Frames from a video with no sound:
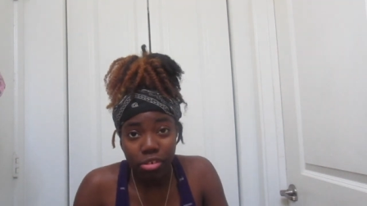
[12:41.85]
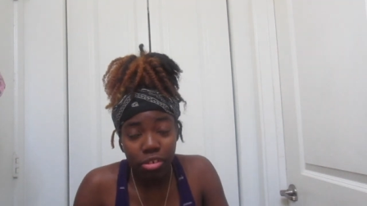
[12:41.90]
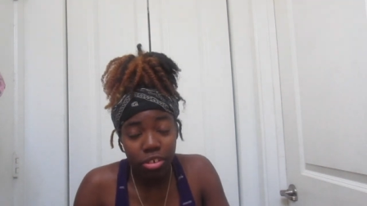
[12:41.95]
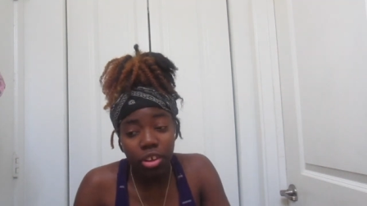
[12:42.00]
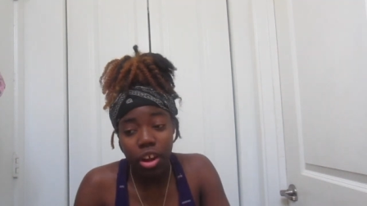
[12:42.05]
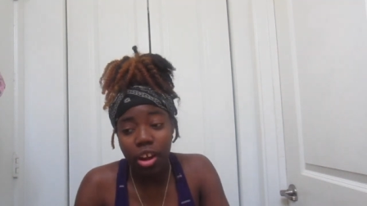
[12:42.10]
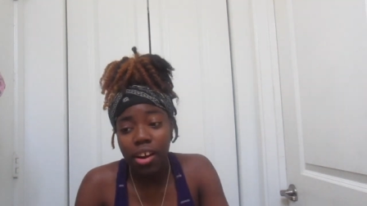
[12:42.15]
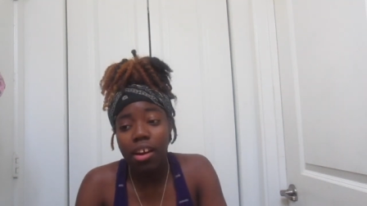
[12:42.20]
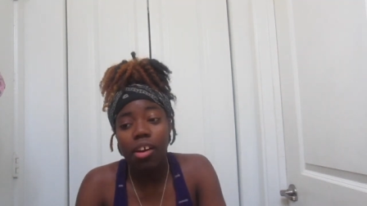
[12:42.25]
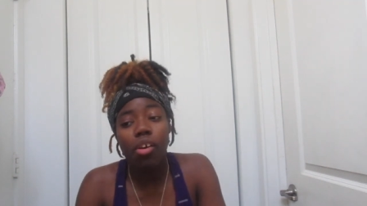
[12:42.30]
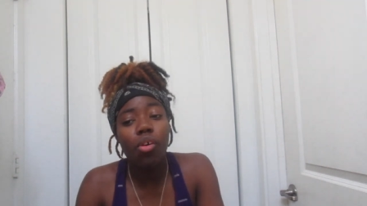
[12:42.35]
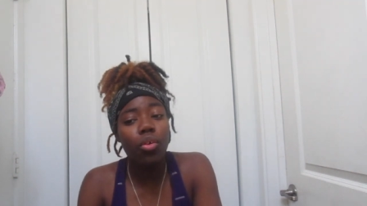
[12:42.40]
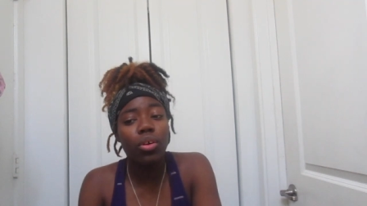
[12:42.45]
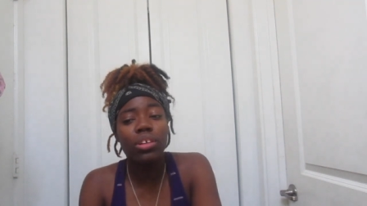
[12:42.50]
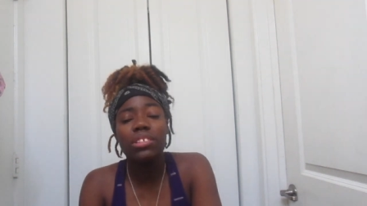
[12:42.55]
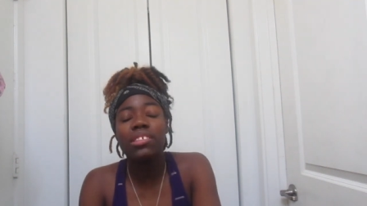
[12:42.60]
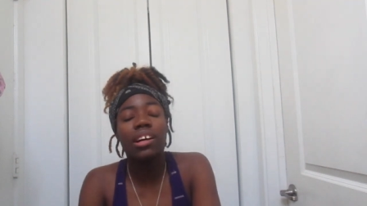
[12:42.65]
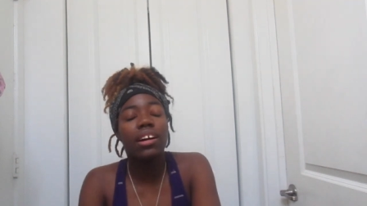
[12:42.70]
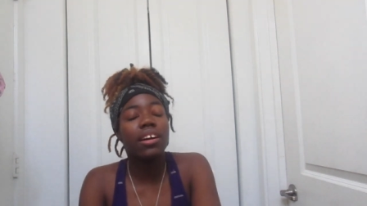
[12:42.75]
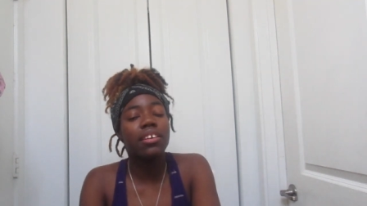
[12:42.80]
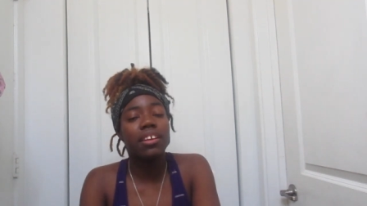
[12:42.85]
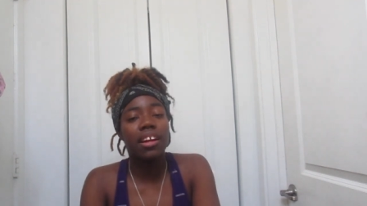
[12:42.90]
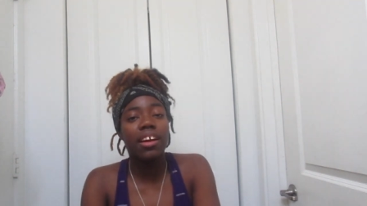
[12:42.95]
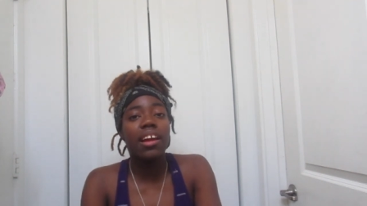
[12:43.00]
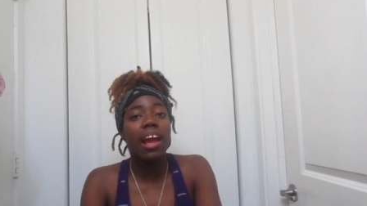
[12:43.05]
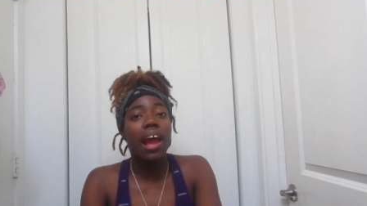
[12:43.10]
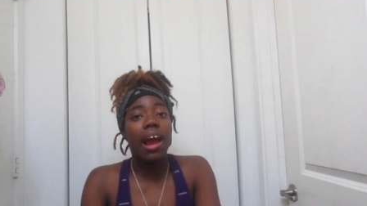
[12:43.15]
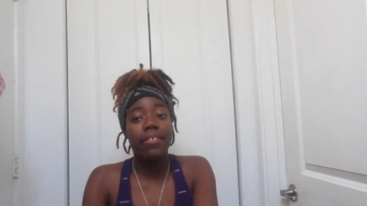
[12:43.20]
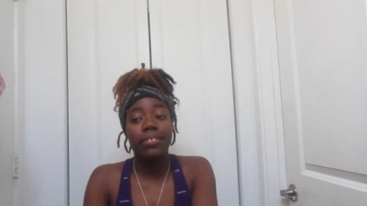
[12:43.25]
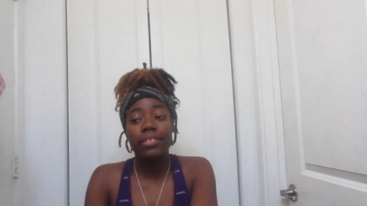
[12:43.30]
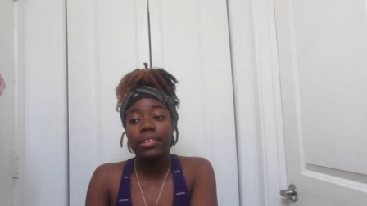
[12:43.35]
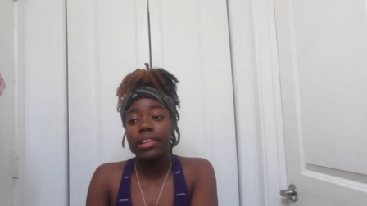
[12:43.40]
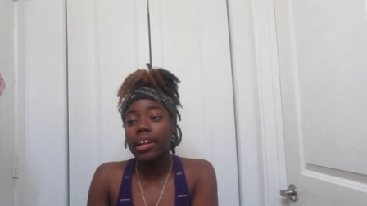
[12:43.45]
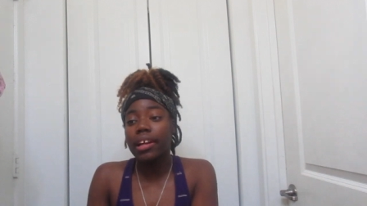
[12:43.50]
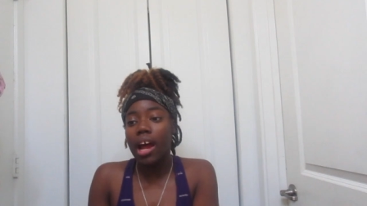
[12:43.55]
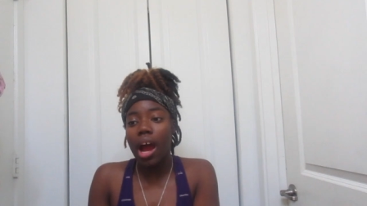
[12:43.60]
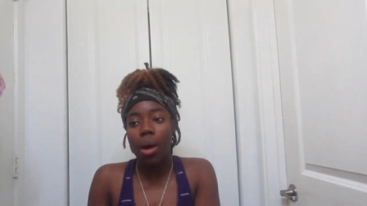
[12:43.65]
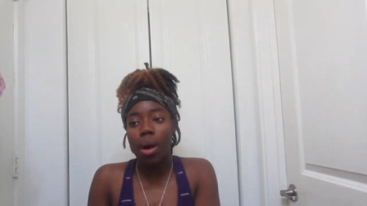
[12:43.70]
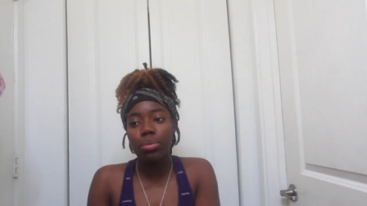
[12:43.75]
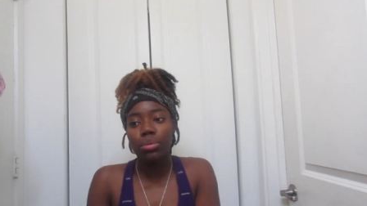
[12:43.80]
Y'all that whole entire day after
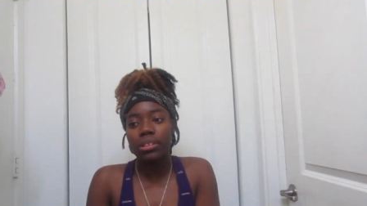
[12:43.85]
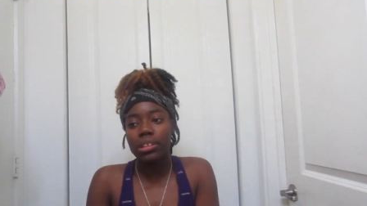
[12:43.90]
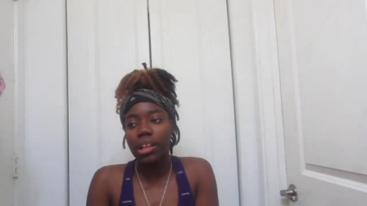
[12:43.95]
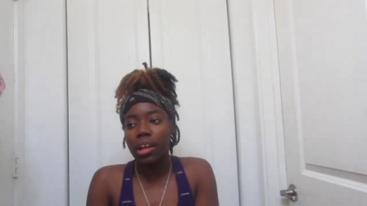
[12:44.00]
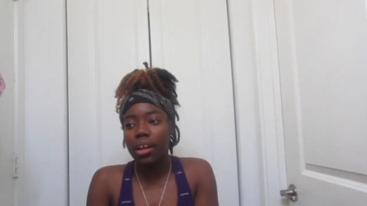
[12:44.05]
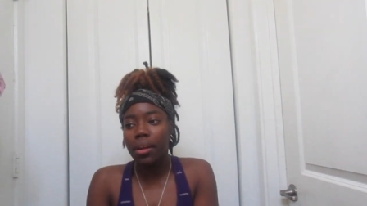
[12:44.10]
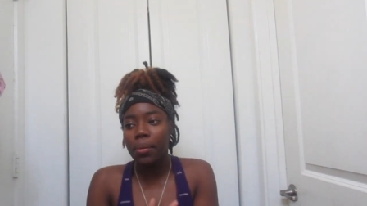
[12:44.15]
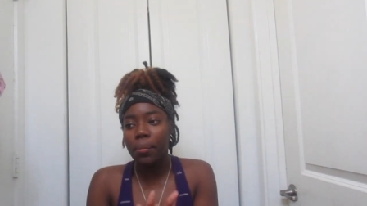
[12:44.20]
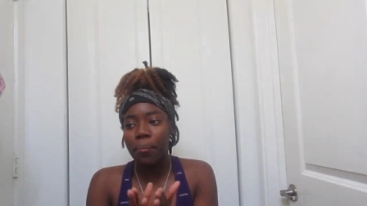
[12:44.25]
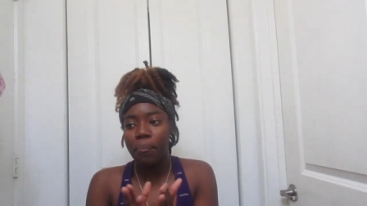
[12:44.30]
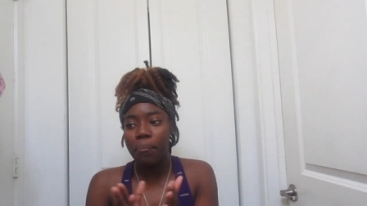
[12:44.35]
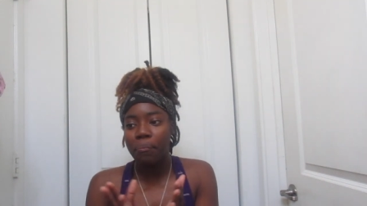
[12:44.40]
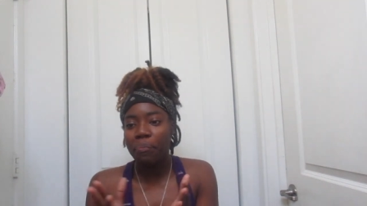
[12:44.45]
that, I was like,